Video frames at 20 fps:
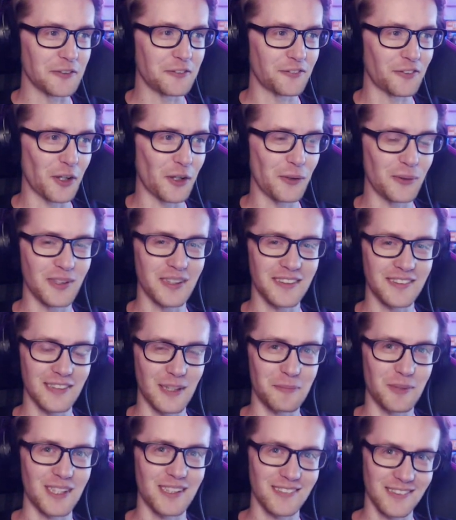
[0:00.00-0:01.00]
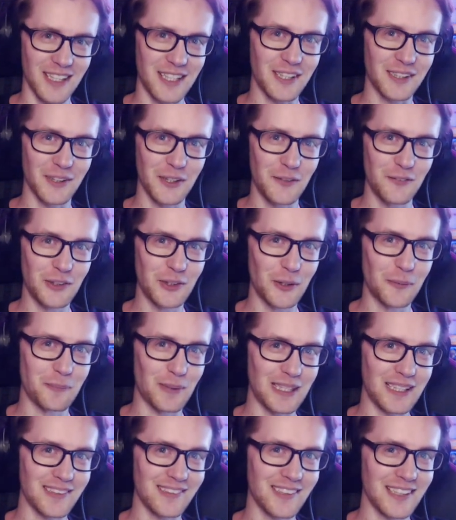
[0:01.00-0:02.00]
a phone and someone has taken over your
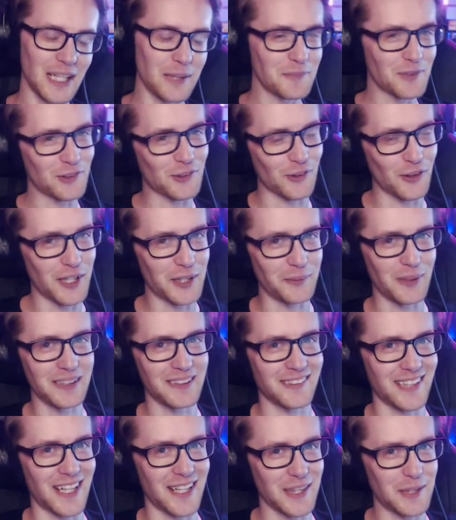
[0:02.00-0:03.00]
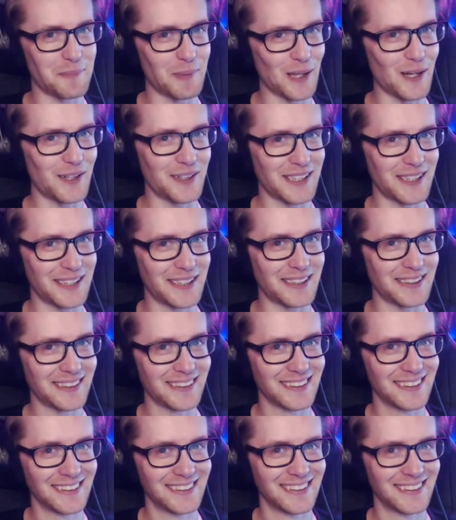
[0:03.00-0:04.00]
P C? I'm just trying to understand the plot here.